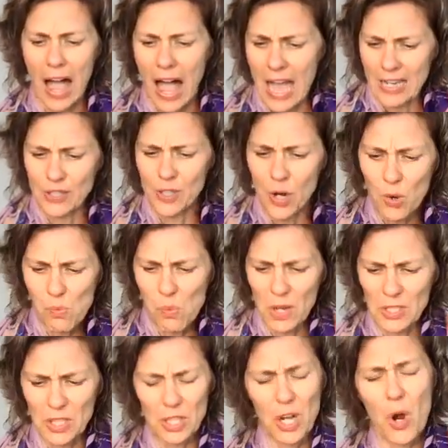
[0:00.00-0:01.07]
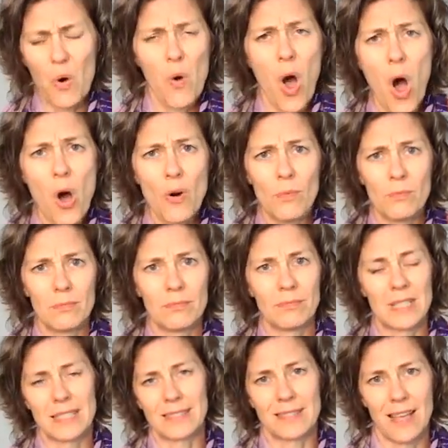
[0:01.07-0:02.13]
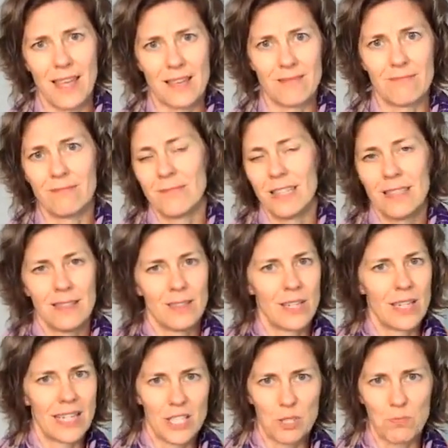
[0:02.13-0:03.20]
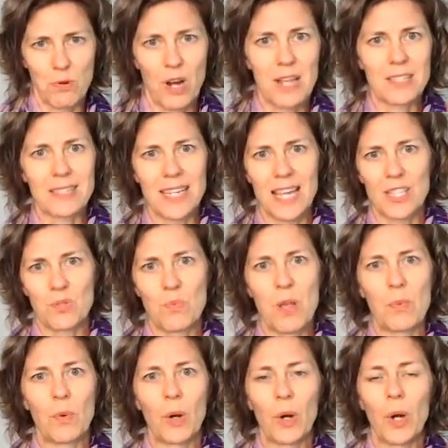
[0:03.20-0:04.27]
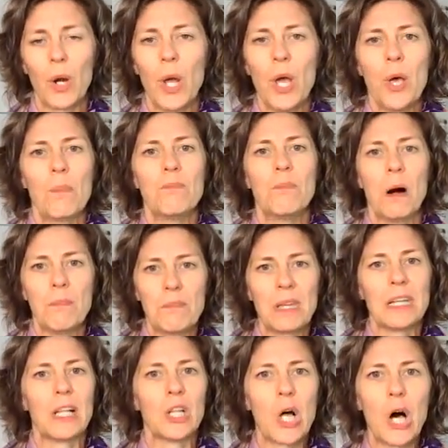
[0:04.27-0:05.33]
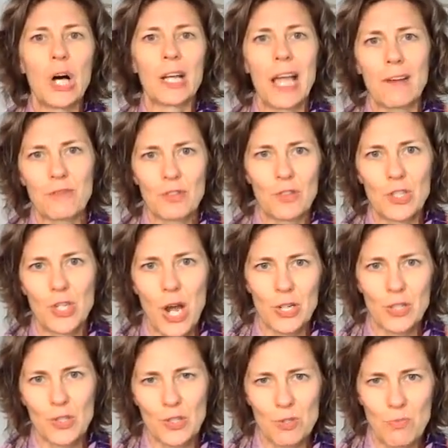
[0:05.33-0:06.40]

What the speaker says: I don't want to go home, my son expressed as we were bumping along after the doctor's